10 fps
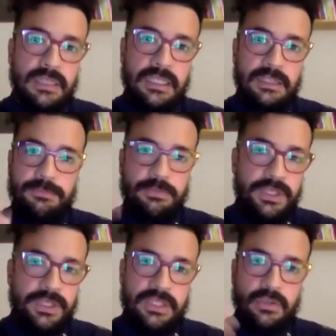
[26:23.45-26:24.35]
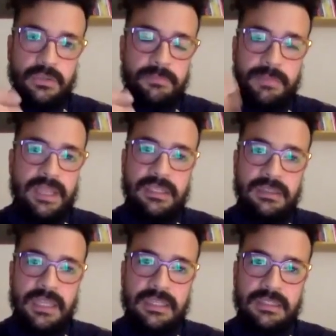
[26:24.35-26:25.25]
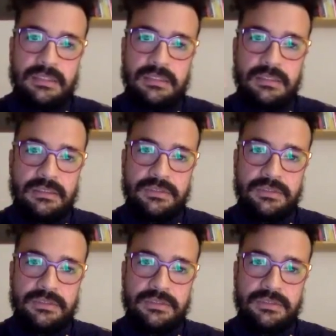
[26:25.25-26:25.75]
like a free or paid like a, uh,